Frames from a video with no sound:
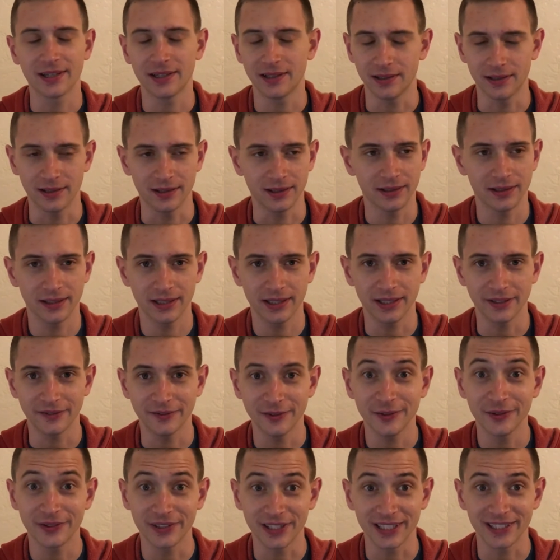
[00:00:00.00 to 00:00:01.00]
Had a
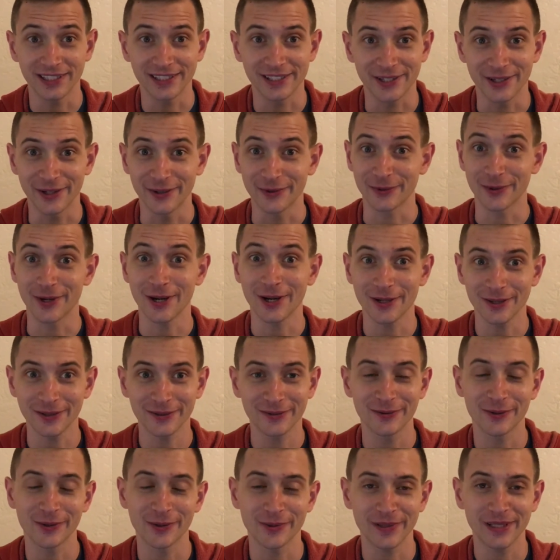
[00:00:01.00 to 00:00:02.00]
few things go wrong
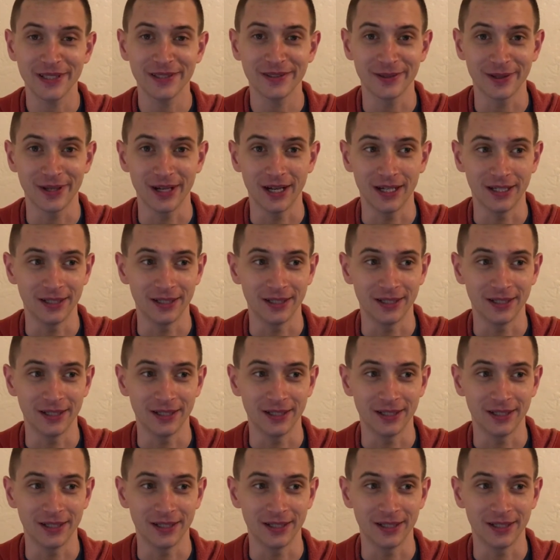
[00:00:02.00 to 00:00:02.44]
for me.